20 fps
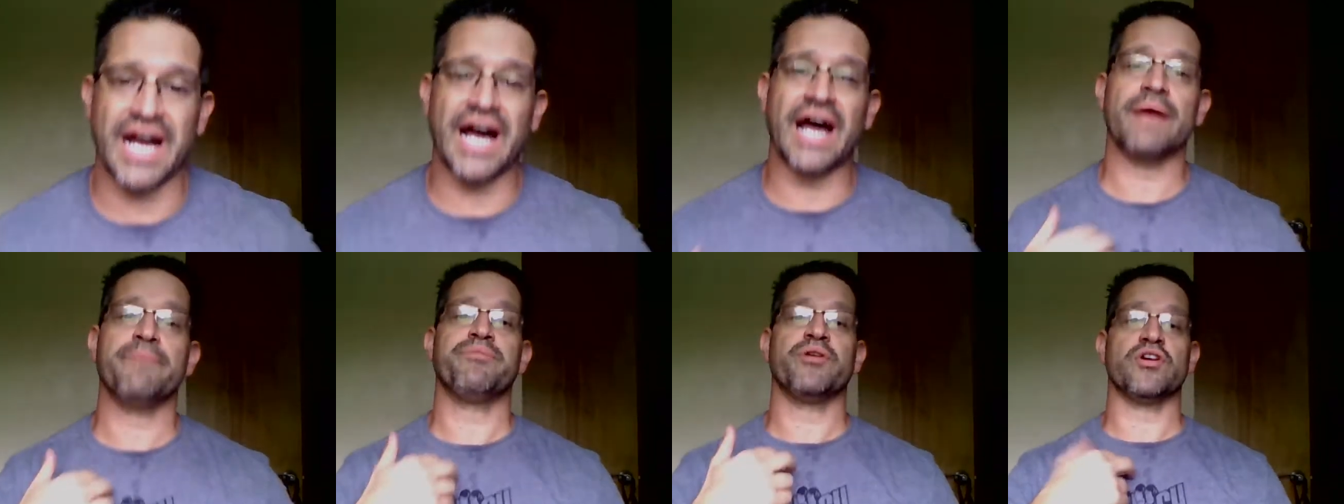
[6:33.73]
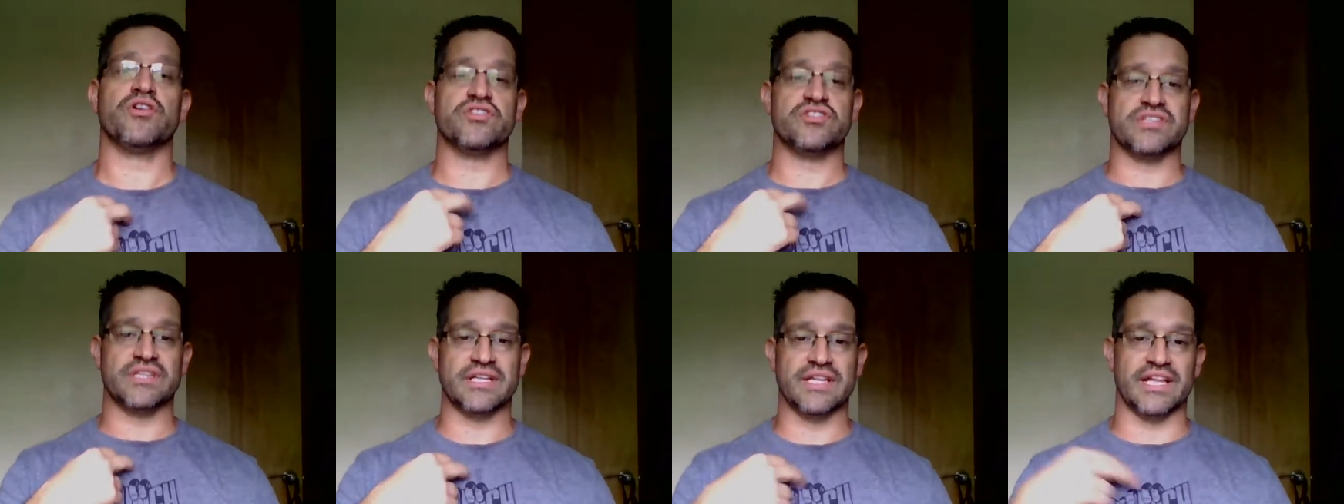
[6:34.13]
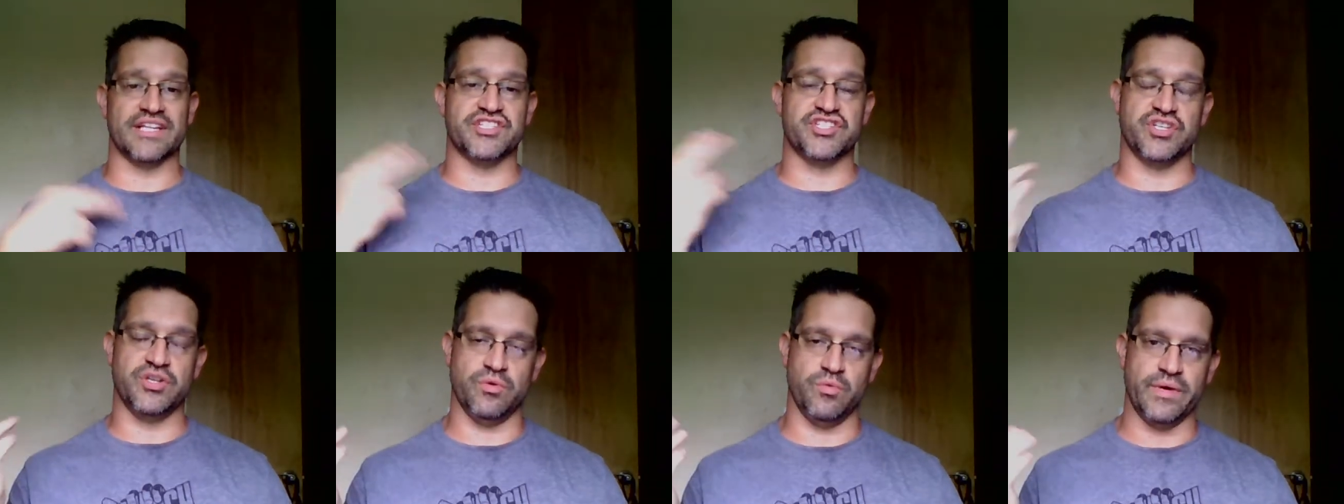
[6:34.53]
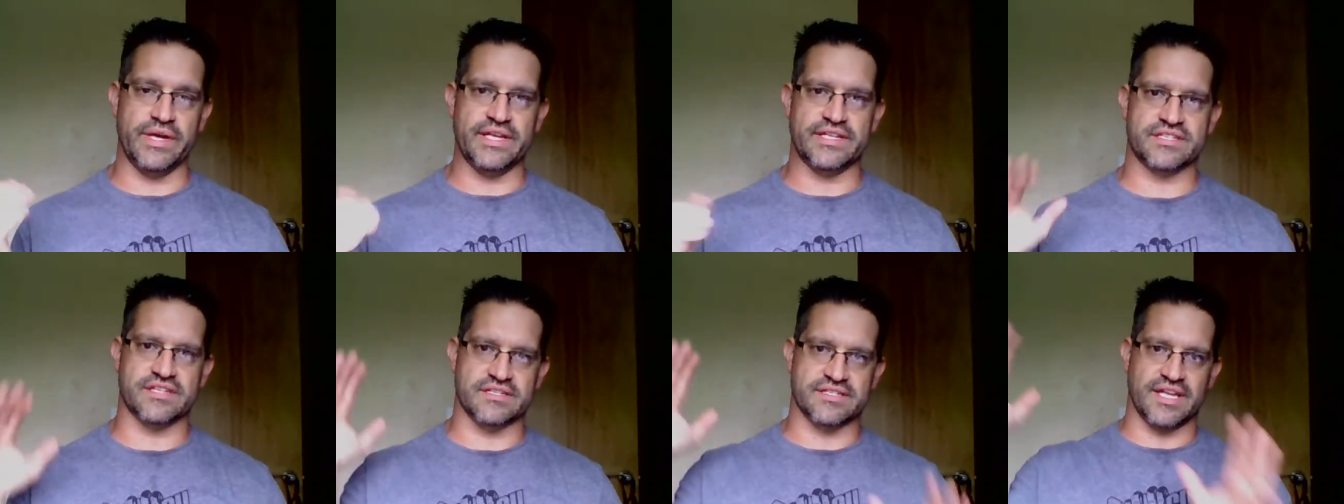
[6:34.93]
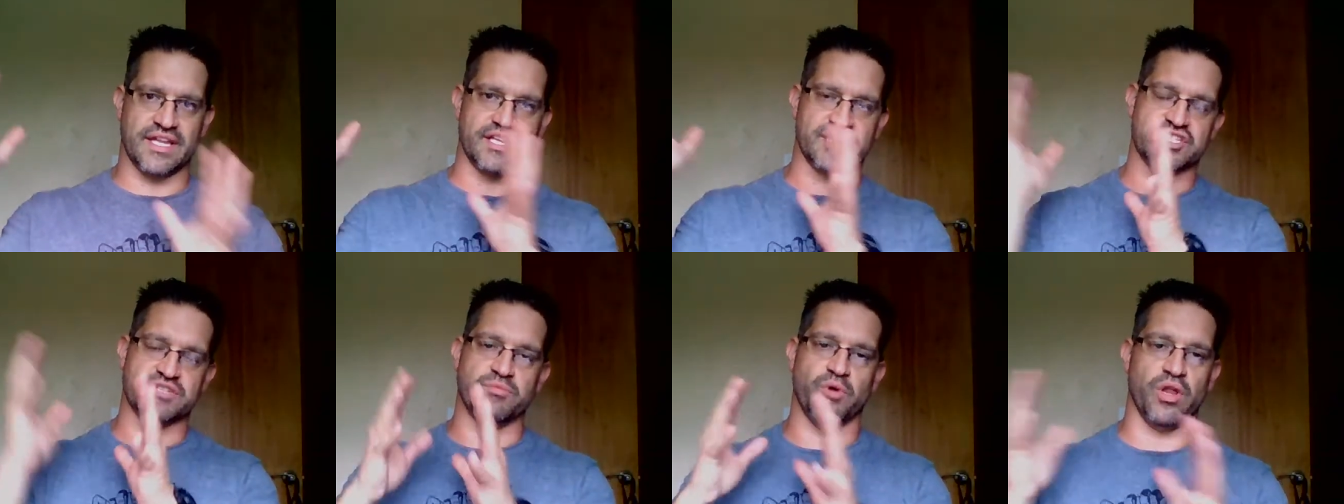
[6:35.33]
I personally like 2 weeks because I
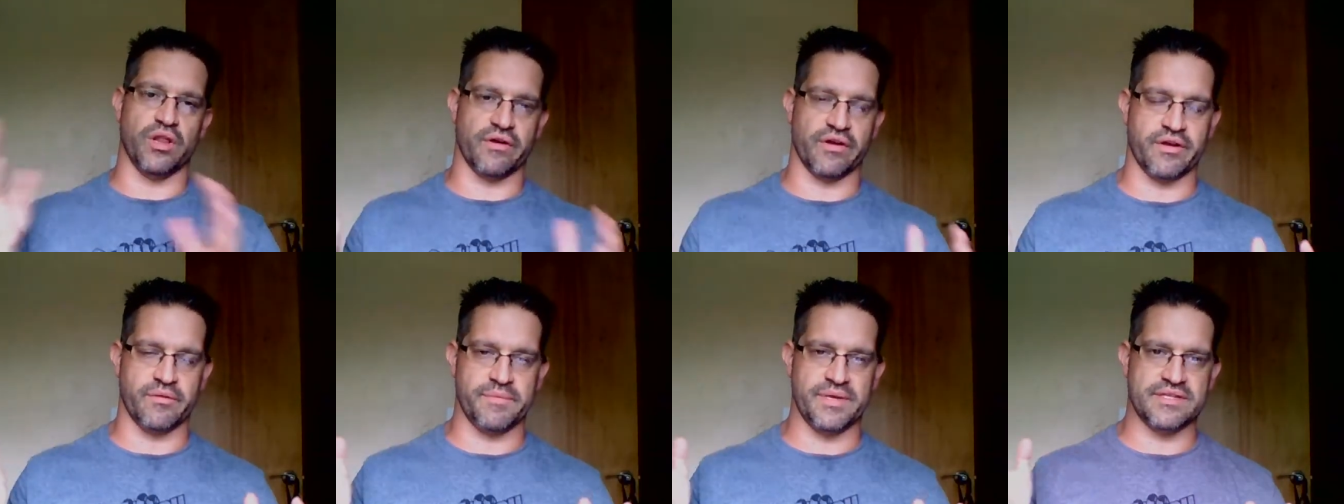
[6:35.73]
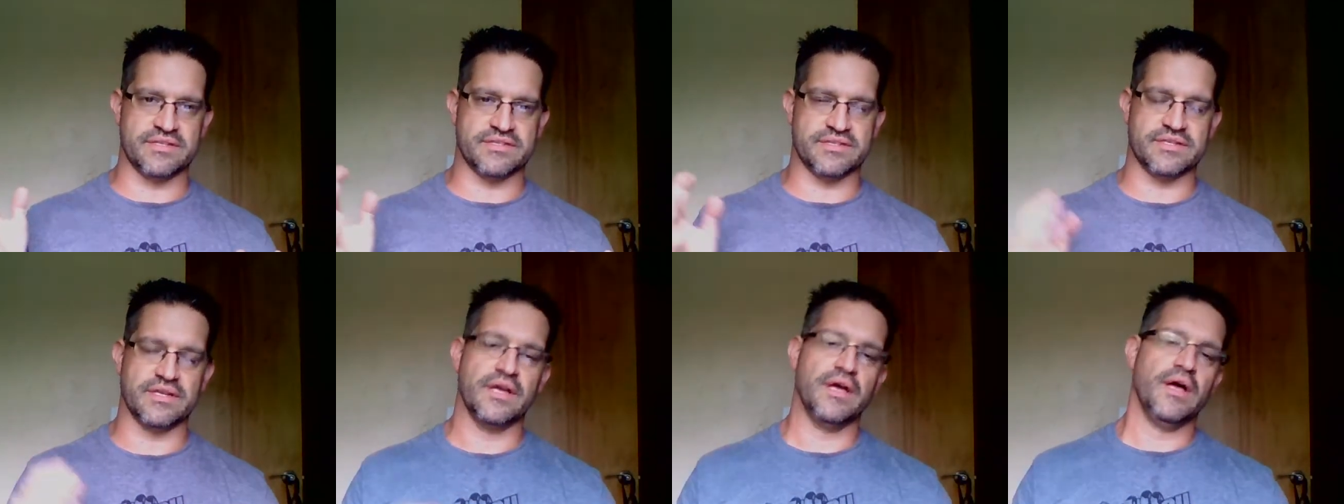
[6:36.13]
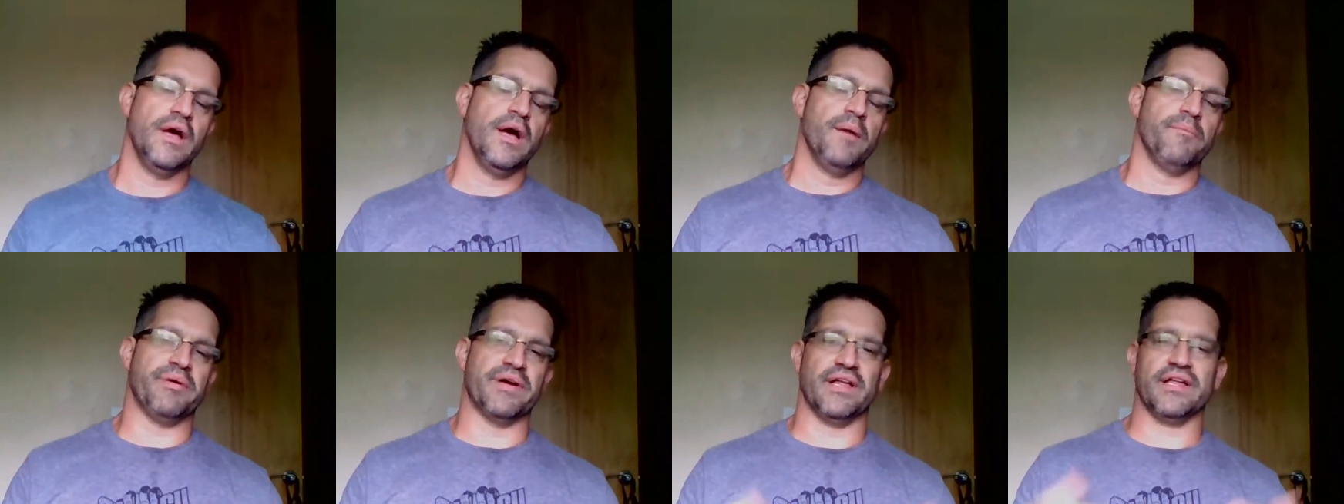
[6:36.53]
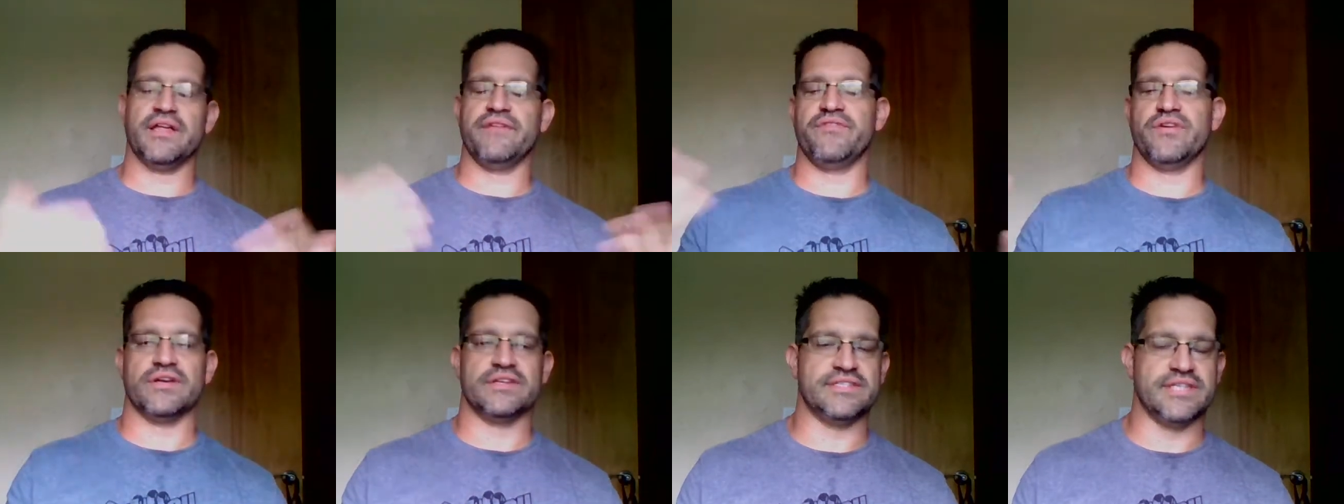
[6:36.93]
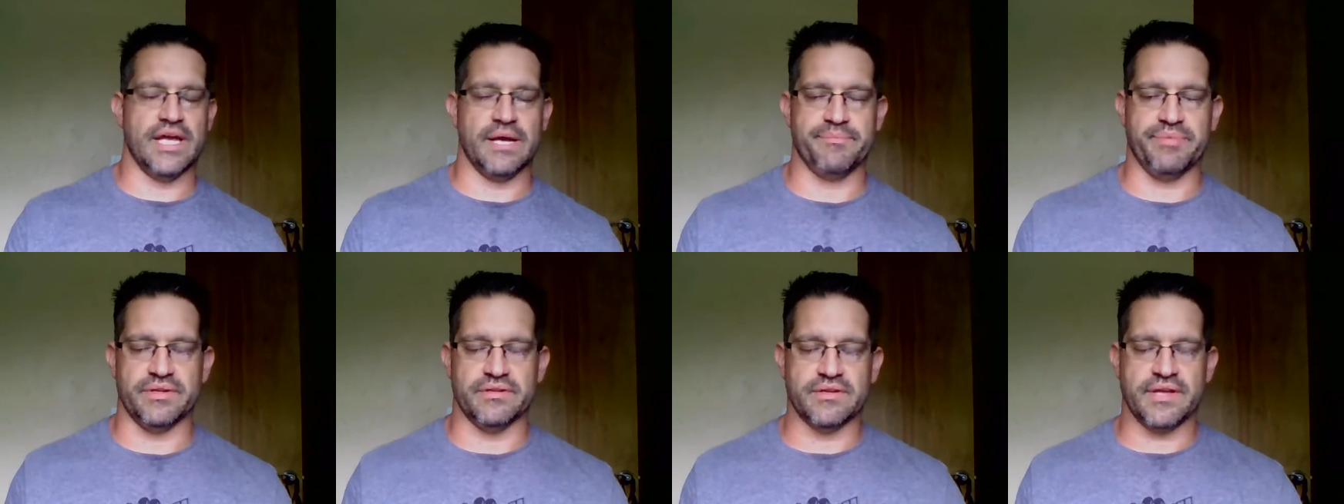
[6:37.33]
like smaller increments, but I'll give you an
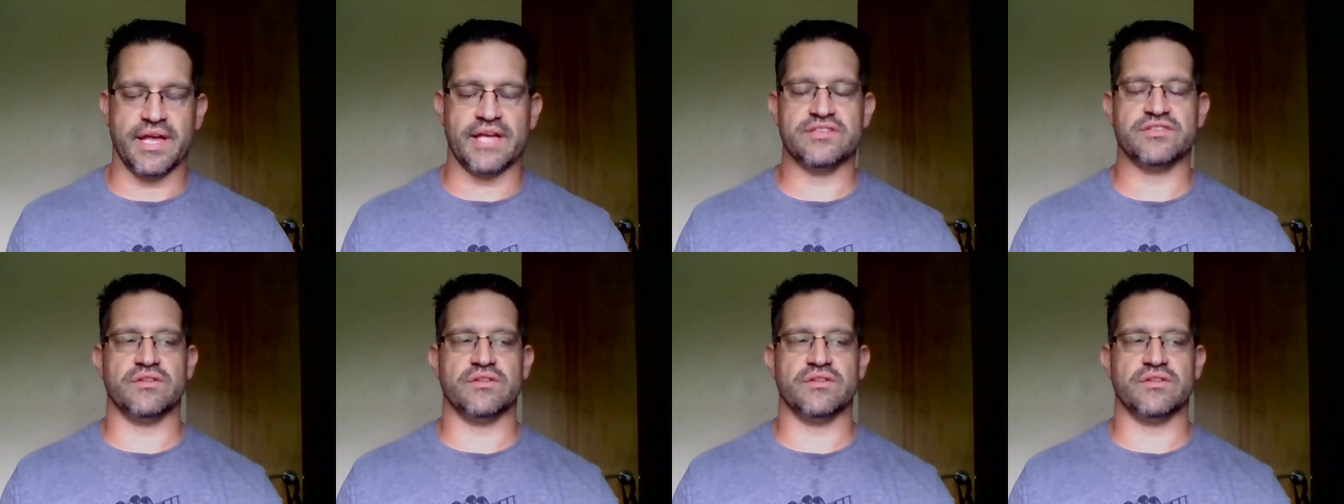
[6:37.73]
example, okay?